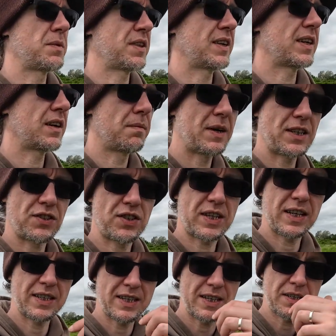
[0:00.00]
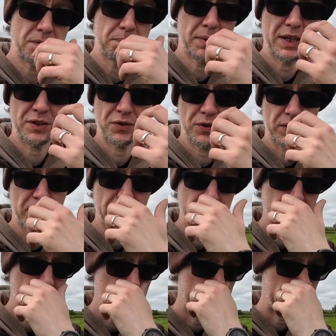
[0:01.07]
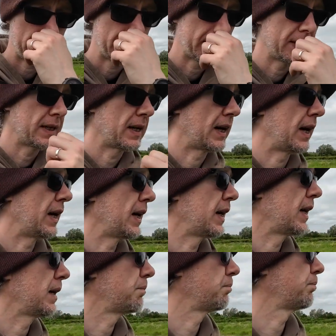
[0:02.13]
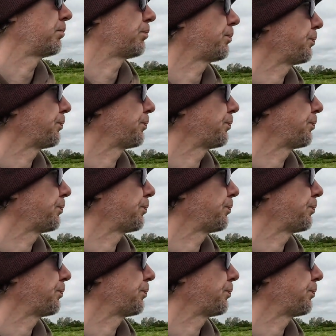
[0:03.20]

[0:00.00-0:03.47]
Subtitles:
I think I managed to get a decent picture of those. Had